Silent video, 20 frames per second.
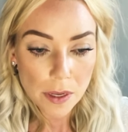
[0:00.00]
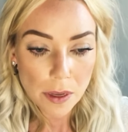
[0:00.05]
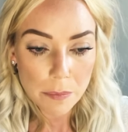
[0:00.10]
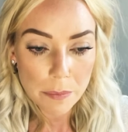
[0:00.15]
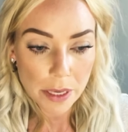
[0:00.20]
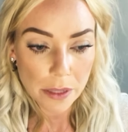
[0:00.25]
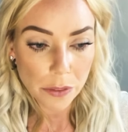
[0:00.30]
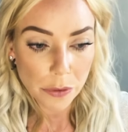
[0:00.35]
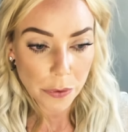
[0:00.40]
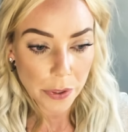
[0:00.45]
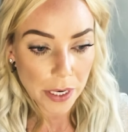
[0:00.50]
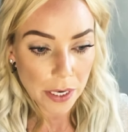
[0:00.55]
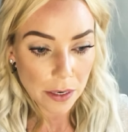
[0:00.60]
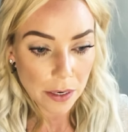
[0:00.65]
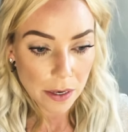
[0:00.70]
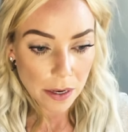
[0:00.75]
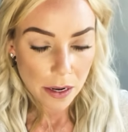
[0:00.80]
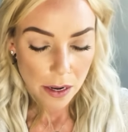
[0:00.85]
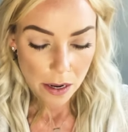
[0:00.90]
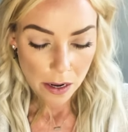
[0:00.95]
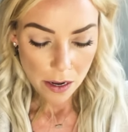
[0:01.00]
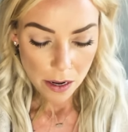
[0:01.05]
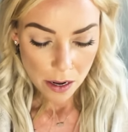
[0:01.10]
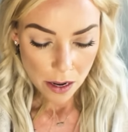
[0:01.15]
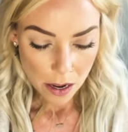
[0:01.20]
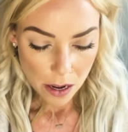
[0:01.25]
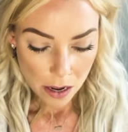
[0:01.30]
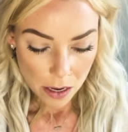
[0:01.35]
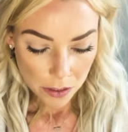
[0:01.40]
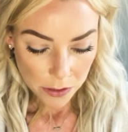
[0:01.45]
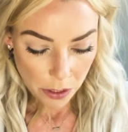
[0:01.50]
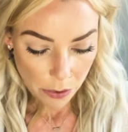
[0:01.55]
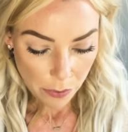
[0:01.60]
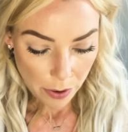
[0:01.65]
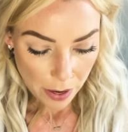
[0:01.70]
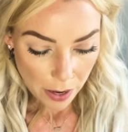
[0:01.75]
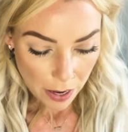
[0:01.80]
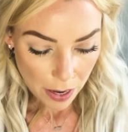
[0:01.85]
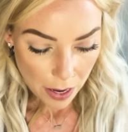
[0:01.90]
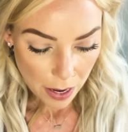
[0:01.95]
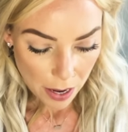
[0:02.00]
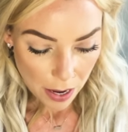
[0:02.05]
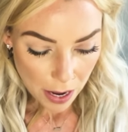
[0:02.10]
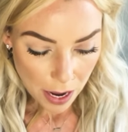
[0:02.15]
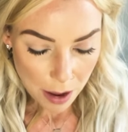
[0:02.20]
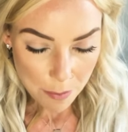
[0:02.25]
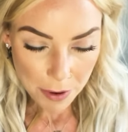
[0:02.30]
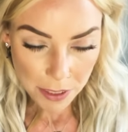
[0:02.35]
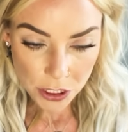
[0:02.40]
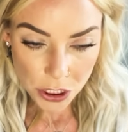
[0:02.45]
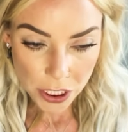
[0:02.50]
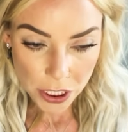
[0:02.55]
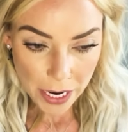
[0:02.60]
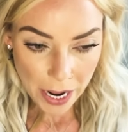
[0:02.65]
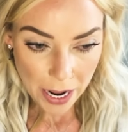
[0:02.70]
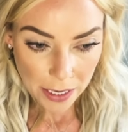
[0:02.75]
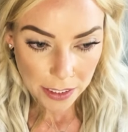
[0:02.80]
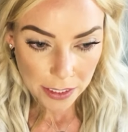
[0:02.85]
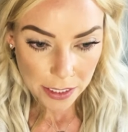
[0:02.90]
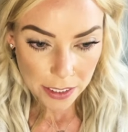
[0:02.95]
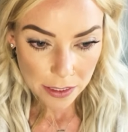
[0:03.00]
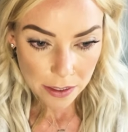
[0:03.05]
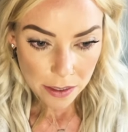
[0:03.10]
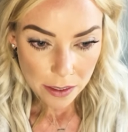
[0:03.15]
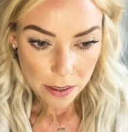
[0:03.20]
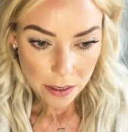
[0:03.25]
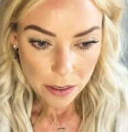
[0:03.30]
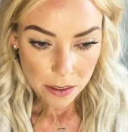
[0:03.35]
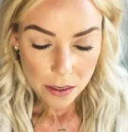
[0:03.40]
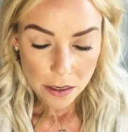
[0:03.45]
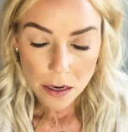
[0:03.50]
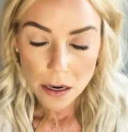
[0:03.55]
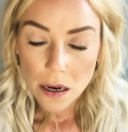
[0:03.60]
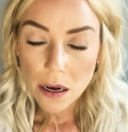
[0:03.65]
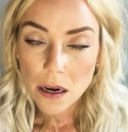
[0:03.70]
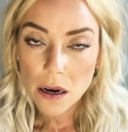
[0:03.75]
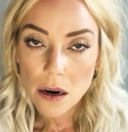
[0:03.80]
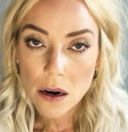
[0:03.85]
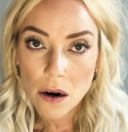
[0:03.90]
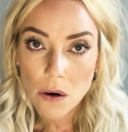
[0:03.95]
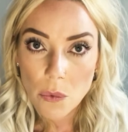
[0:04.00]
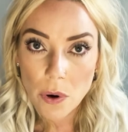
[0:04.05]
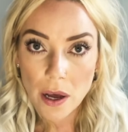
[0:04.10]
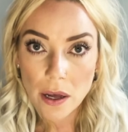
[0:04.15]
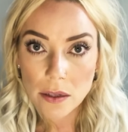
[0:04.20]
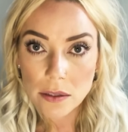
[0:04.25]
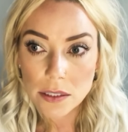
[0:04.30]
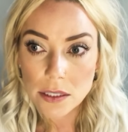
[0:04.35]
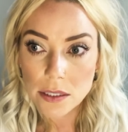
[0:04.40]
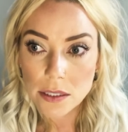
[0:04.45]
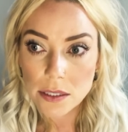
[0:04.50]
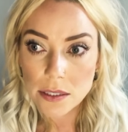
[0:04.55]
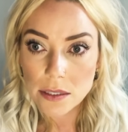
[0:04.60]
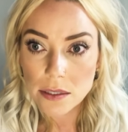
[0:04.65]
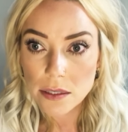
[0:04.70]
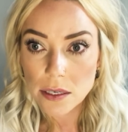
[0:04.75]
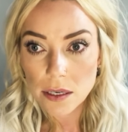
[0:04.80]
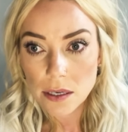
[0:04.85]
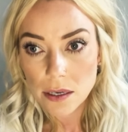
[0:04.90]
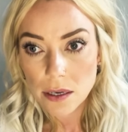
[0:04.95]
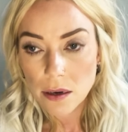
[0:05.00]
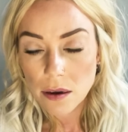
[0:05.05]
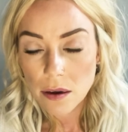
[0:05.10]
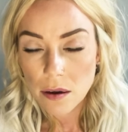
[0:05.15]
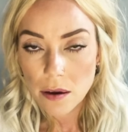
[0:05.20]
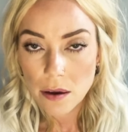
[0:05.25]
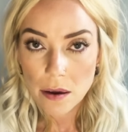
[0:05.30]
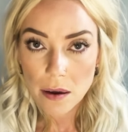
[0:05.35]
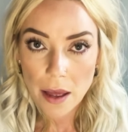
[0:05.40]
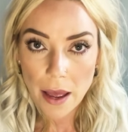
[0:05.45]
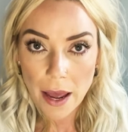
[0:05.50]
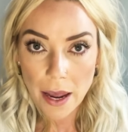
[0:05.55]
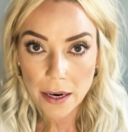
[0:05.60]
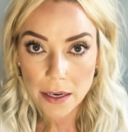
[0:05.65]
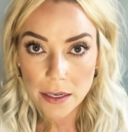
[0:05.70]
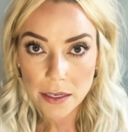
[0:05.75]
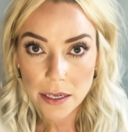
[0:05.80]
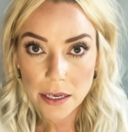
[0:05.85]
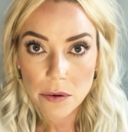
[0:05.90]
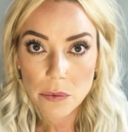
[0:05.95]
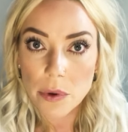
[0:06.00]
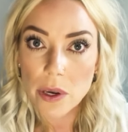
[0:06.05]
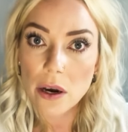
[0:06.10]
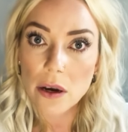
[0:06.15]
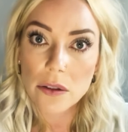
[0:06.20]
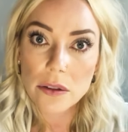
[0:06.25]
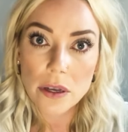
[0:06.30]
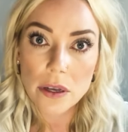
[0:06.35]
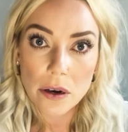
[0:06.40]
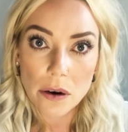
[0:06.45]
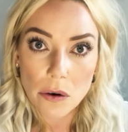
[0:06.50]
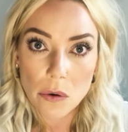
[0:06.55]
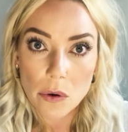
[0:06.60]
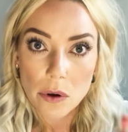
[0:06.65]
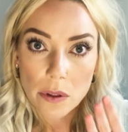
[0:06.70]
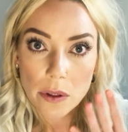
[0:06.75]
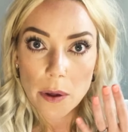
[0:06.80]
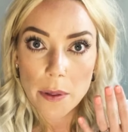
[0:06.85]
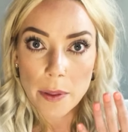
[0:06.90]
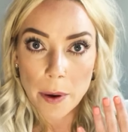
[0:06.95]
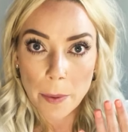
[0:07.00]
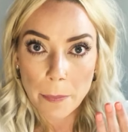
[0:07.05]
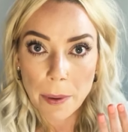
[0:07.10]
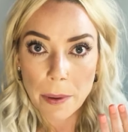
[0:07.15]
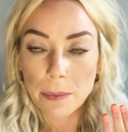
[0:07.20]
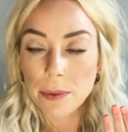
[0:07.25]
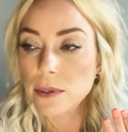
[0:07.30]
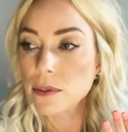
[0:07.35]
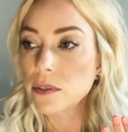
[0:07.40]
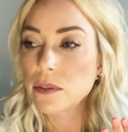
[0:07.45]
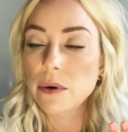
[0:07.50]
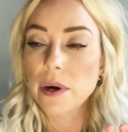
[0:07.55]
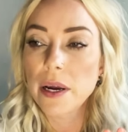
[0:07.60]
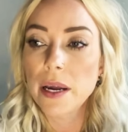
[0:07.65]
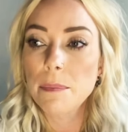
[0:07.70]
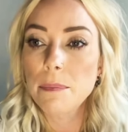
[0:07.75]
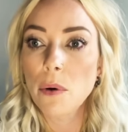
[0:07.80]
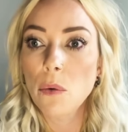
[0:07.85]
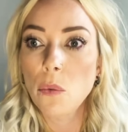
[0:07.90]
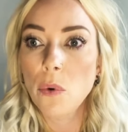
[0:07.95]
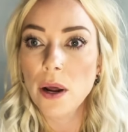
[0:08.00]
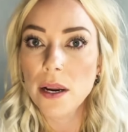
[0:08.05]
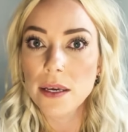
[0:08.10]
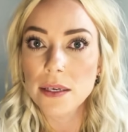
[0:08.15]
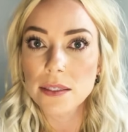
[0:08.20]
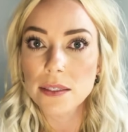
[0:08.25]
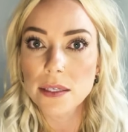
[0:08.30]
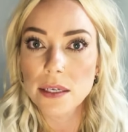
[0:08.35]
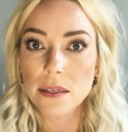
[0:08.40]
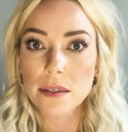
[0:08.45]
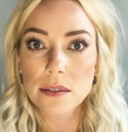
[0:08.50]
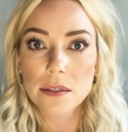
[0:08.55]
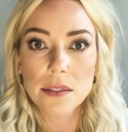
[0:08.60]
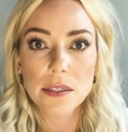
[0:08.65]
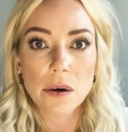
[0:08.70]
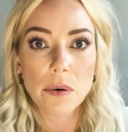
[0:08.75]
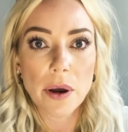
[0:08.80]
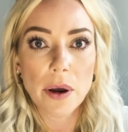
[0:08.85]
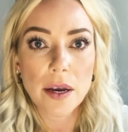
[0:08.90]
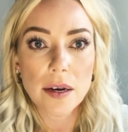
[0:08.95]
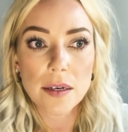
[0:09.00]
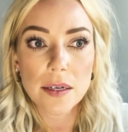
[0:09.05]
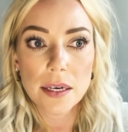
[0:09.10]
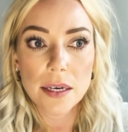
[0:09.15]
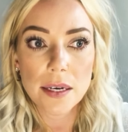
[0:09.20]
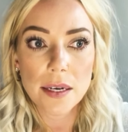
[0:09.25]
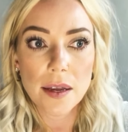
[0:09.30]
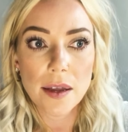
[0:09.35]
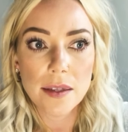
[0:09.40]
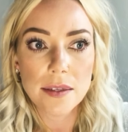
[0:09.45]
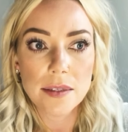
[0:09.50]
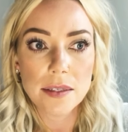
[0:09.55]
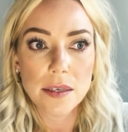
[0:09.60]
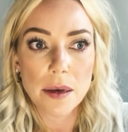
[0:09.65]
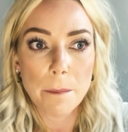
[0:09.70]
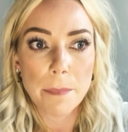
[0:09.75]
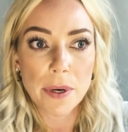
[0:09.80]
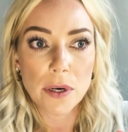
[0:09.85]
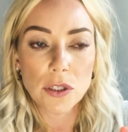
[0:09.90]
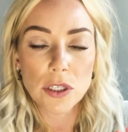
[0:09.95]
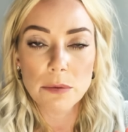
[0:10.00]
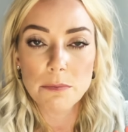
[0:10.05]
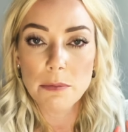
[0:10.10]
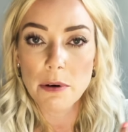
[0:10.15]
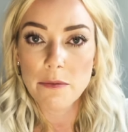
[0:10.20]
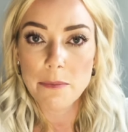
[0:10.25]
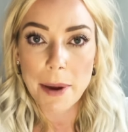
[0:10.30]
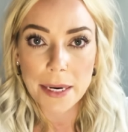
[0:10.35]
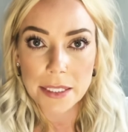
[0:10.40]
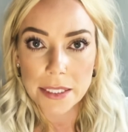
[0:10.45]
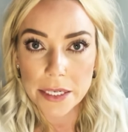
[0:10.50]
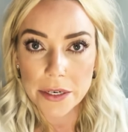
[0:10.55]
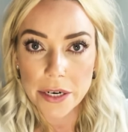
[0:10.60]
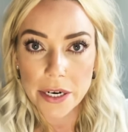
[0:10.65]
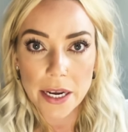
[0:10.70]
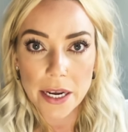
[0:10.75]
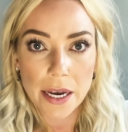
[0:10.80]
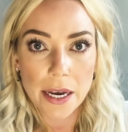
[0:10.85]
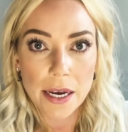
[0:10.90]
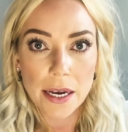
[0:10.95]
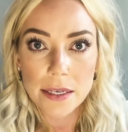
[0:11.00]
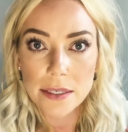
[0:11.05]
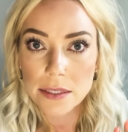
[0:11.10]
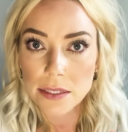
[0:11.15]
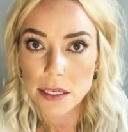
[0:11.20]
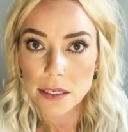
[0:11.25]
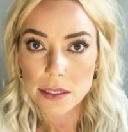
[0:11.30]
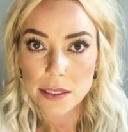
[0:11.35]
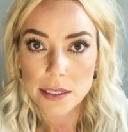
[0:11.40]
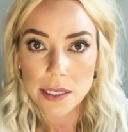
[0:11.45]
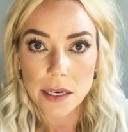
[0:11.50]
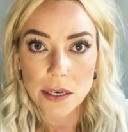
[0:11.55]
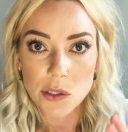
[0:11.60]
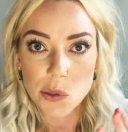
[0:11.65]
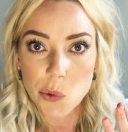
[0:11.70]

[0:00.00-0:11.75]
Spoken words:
B3. So I mentioned acne. Well, just acne, we all know they're pimples, right? But what is it? So acne, it's a buildup of bacteria, skin cells,